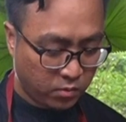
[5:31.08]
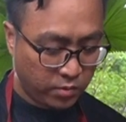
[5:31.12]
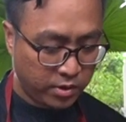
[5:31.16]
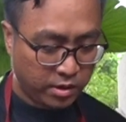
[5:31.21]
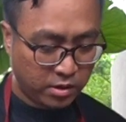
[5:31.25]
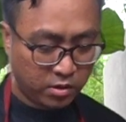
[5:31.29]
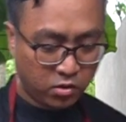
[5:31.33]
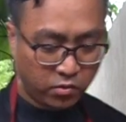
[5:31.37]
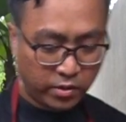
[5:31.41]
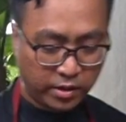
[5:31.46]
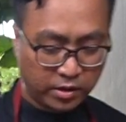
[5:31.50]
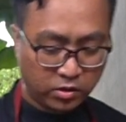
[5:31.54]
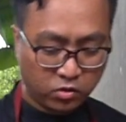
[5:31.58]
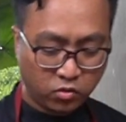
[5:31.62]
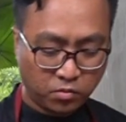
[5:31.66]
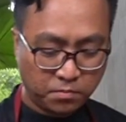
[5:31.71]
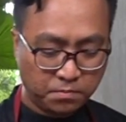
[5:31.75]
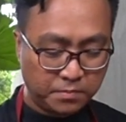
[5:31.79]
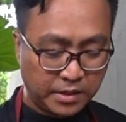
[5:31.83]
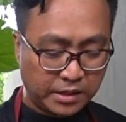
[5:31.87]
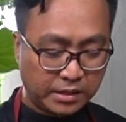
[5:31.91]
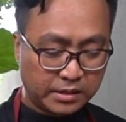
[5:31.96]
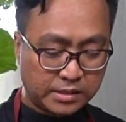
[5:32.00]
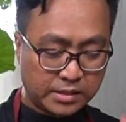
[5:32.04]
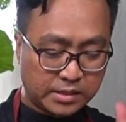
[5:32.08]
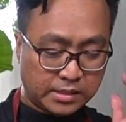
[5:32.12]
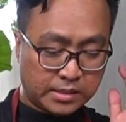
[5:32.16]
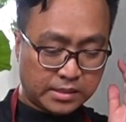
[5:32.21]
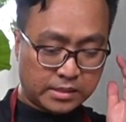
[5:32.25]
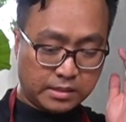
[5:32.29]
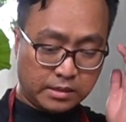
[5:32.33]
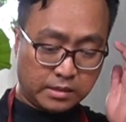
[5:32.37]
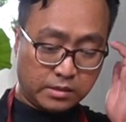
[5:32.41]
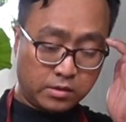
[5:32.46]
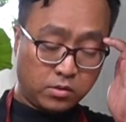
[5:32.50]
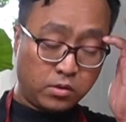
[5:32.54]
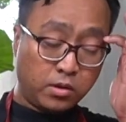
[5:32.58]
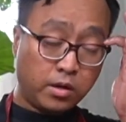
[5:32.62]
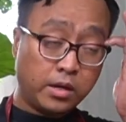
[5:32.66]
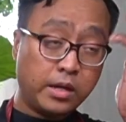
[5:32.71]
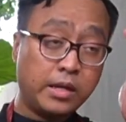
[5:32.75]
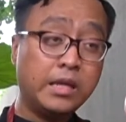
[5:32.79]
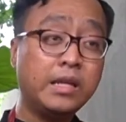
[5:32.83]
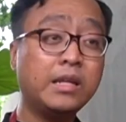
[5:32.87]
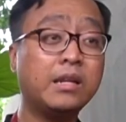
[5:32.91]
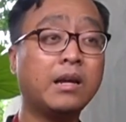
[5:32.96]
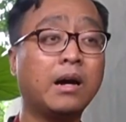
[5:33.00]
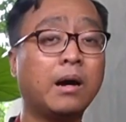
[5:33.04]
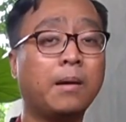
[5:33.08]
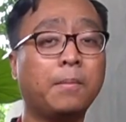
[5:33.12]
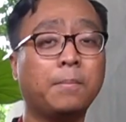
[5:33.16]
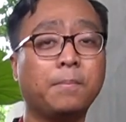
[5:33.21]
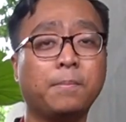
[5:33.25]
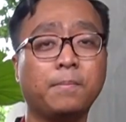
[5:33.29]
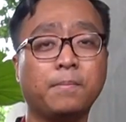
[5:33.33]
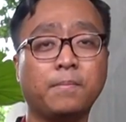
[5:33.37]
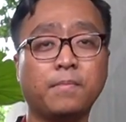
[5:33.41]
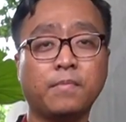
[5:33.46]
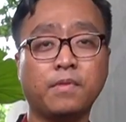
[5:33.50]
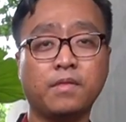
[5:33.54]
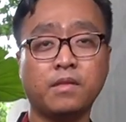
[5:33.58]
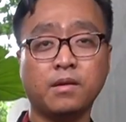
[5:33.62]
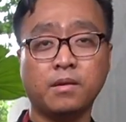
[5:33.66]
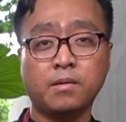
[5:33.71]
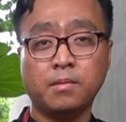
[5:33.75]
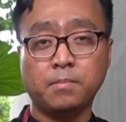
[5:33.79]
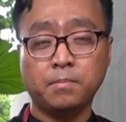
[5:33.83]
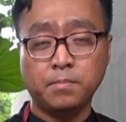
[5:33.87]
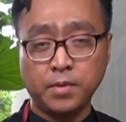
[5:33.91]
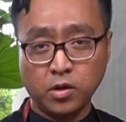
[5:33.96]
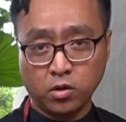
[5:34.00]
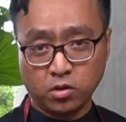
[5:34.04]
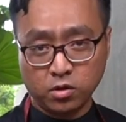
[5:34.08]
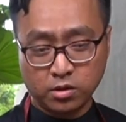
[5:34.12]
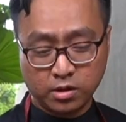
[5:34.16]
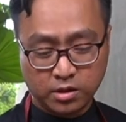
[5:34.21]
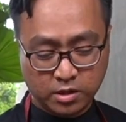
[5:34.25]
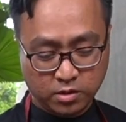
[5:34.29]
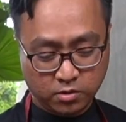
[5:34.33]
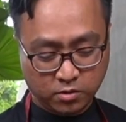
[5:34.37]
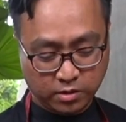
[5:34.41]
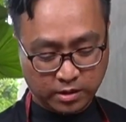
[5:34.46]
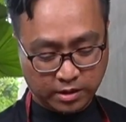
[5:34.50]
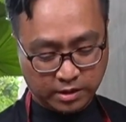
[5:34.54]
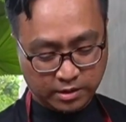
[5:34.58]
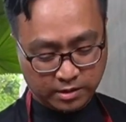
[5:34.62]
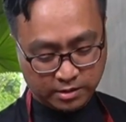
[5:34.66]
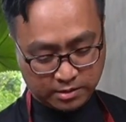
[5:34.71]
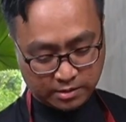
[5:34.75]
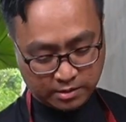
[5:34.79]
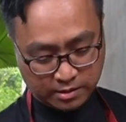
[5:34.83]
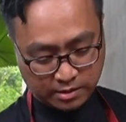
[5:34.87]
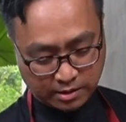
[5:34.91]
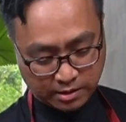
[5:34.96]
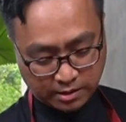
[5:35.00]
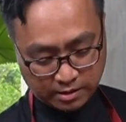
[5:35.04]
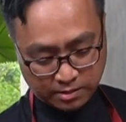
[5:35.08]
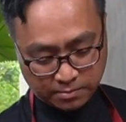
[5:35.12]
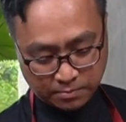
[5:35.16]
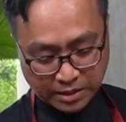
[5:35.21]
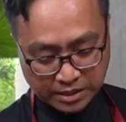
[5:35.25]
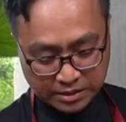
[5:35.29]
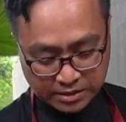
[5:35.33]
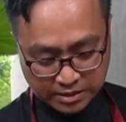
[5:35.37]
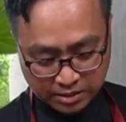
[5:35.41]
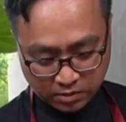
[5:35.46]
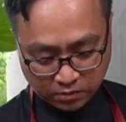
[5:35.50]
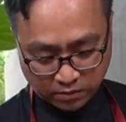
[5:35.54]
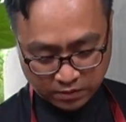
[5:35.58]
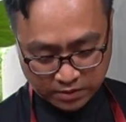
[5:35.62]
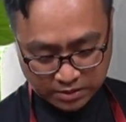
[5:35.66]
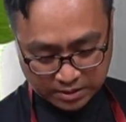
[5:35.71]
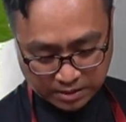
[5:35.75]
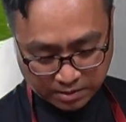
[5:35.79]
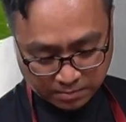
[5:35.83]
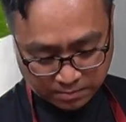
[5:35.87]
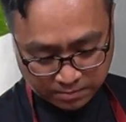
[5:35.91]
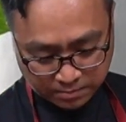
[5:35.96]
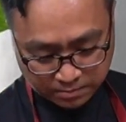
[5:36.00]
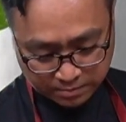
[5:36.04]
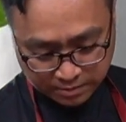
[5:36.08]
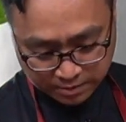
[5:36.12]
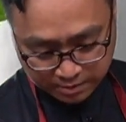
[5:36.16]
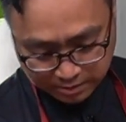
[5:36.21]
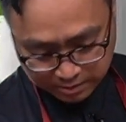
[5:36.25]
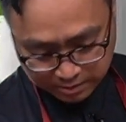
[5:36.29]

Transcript: we are going to mix, we're going to heat up the milk, okay? And mix it with some